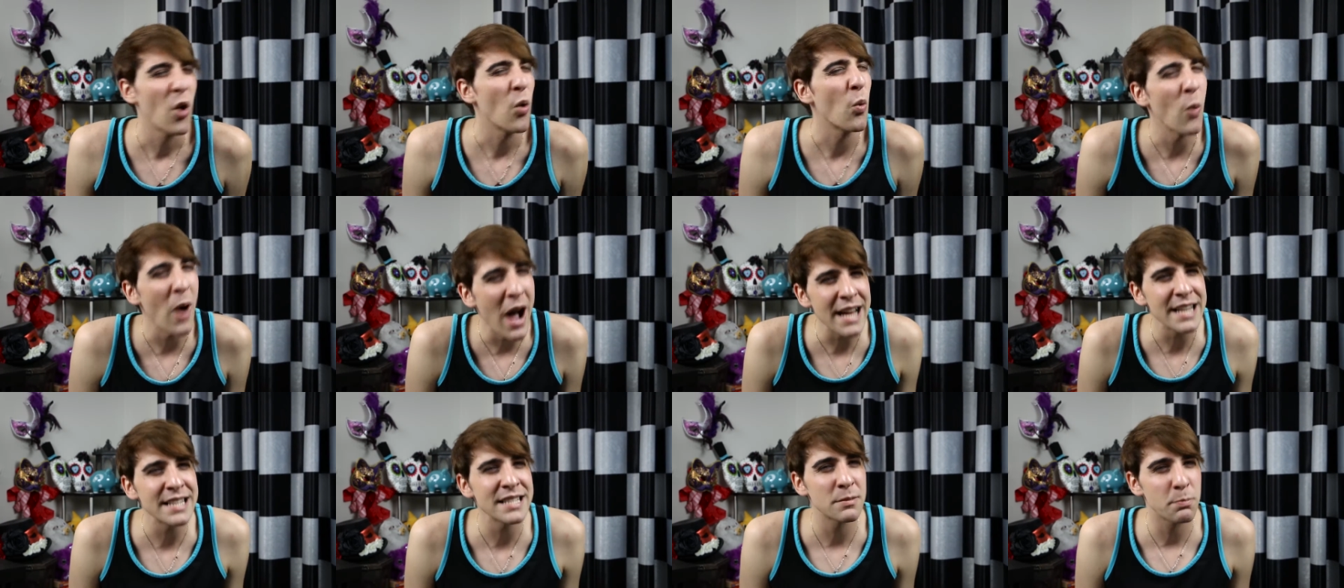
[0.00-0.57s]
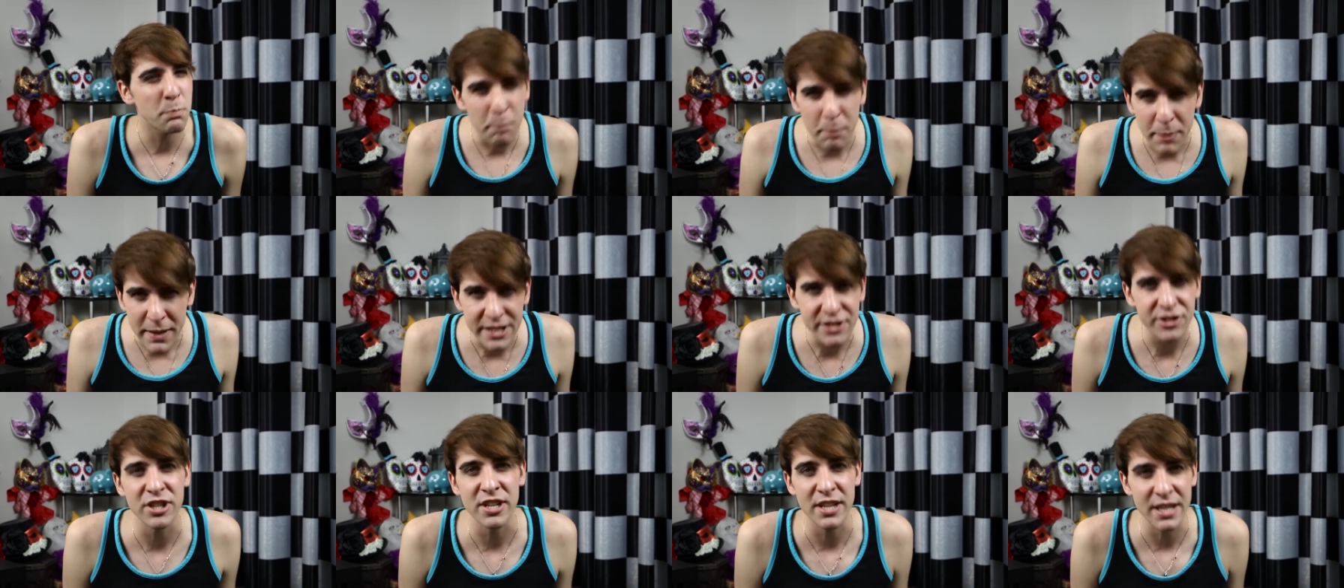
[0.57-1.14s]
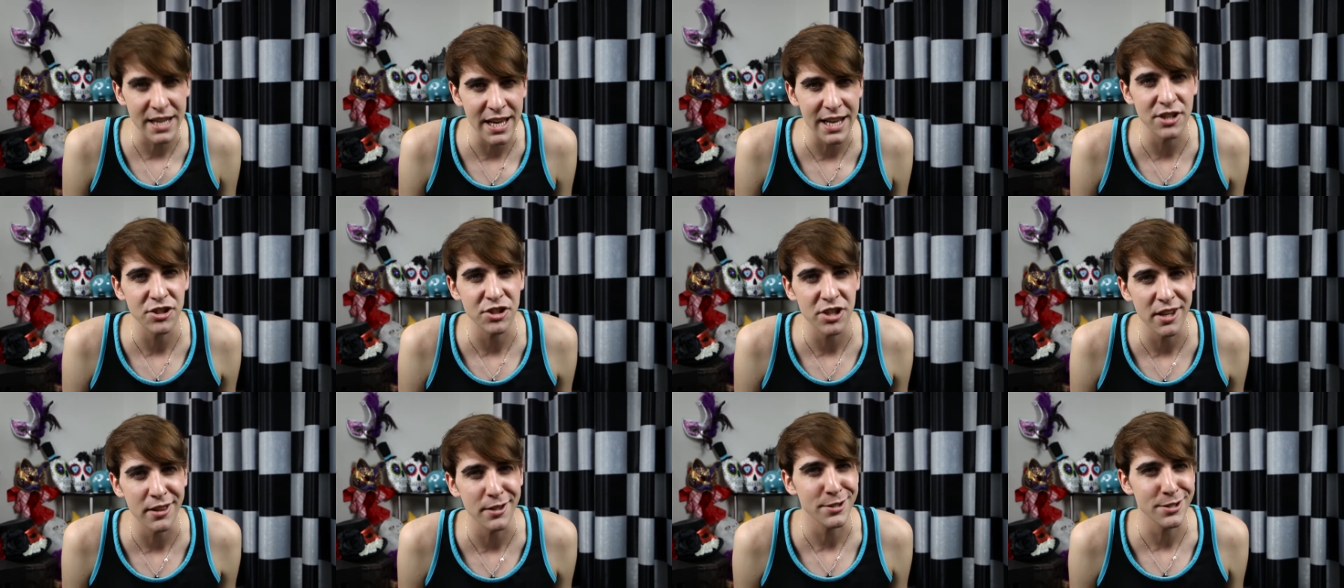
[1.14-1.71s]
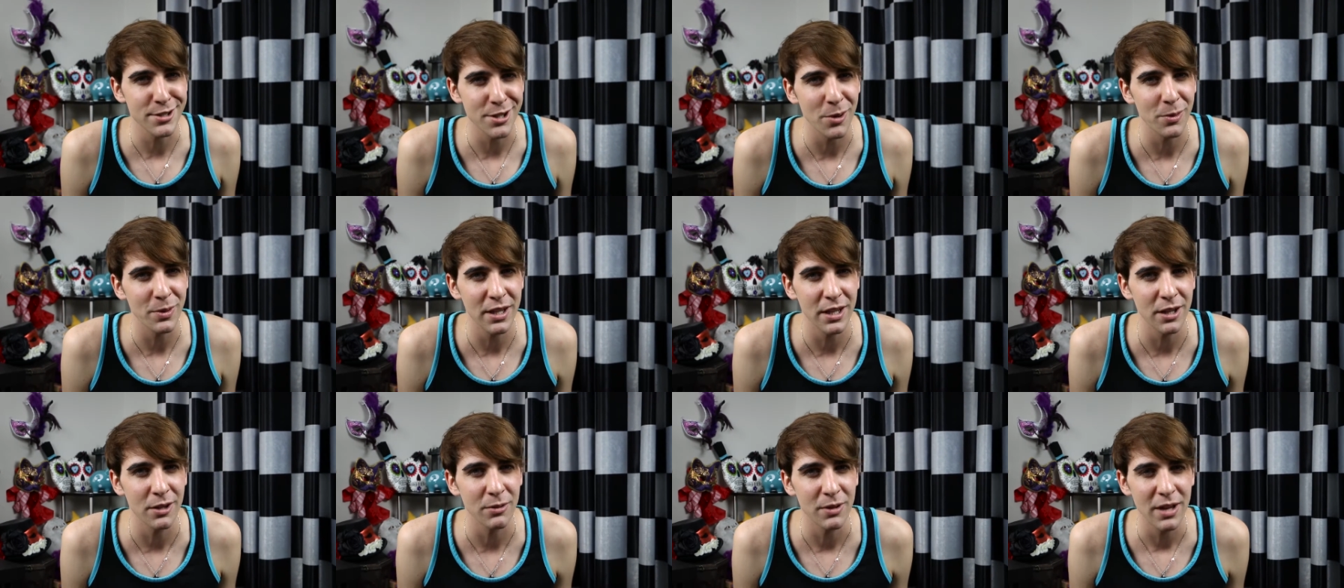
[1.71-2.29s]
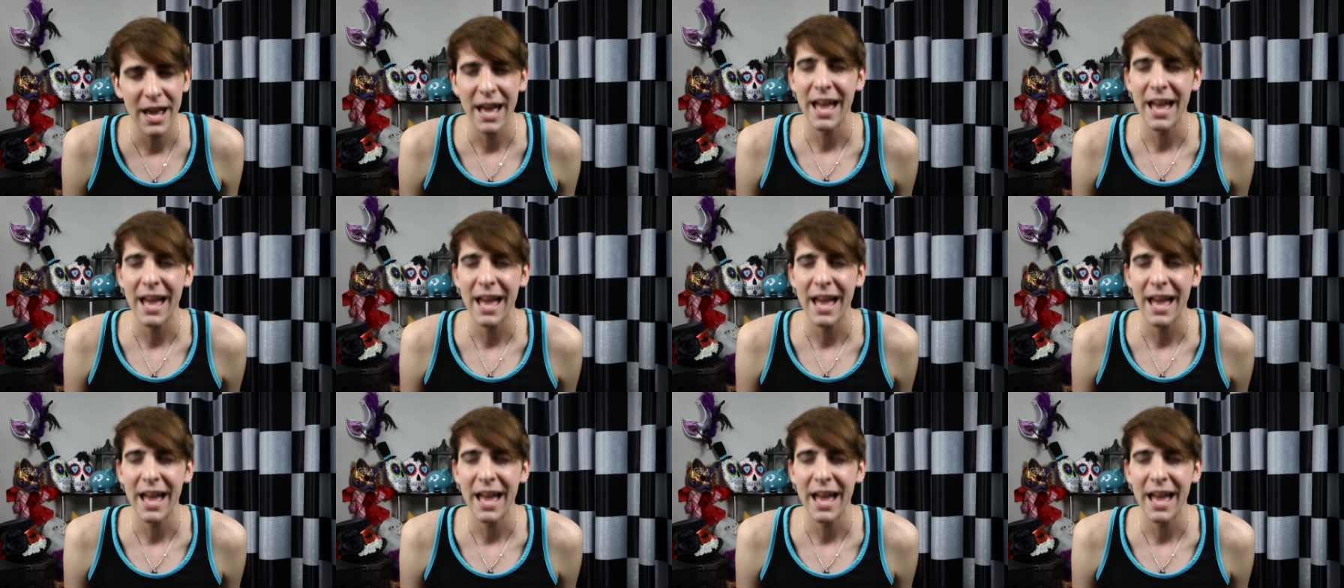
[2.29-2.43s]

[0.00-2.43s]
Why is bitching at each other so cute?